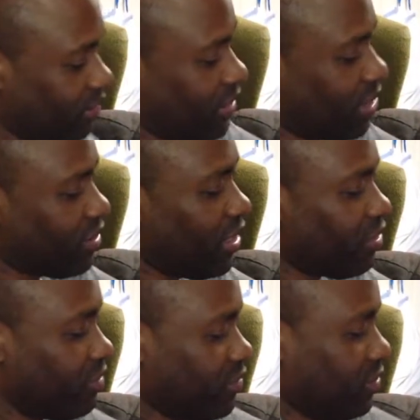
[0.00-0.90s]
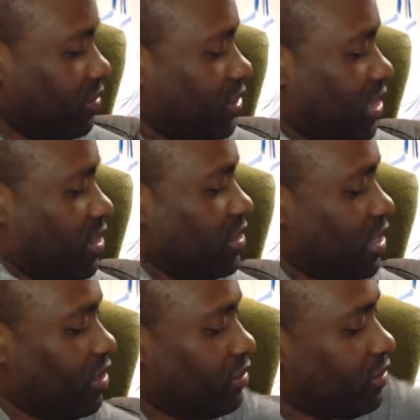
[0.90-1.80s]
I don't know how to take these
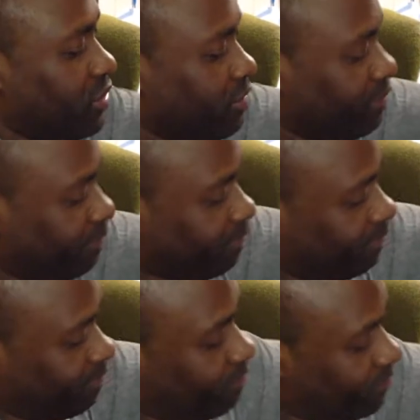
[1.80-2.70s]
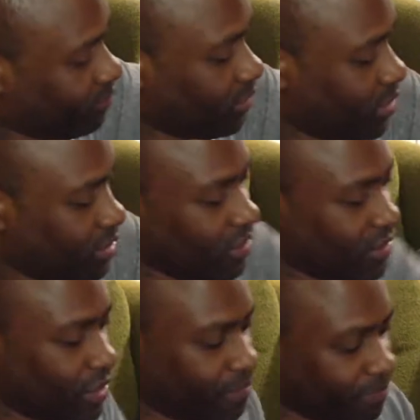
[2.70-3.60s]
out. Hold up. Okay.